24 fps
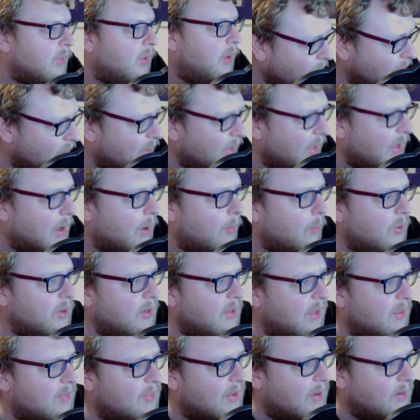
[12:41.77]
Yeah, I want to
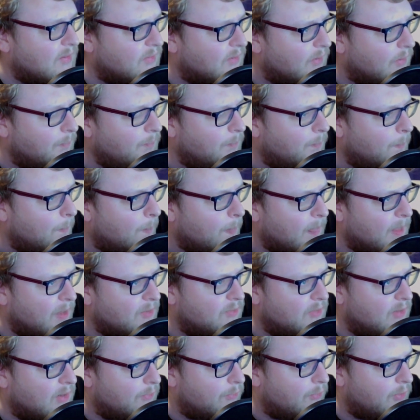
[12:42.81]
get that done. That's
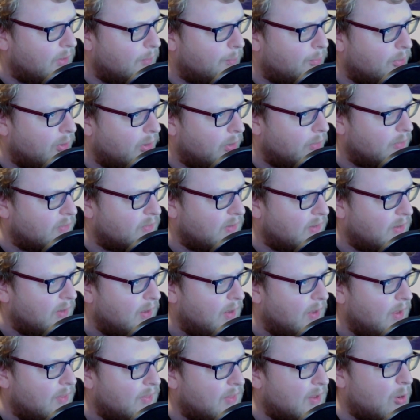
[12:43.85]
definitely a priority.
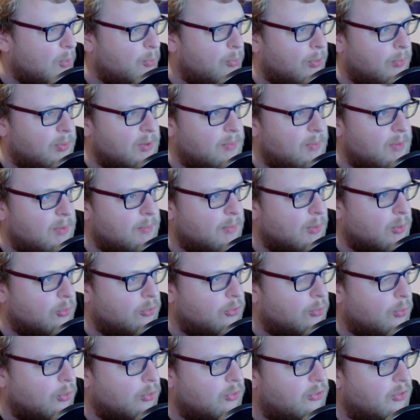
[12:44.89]
That will probably be more
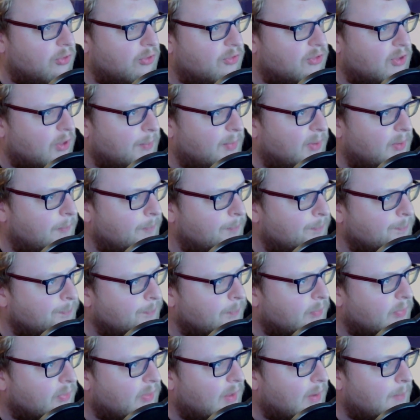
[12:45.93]
towards the summer,
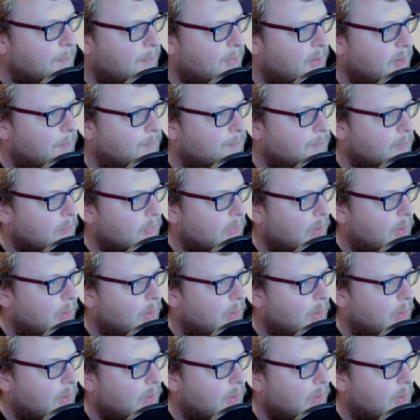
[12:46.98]
that bit.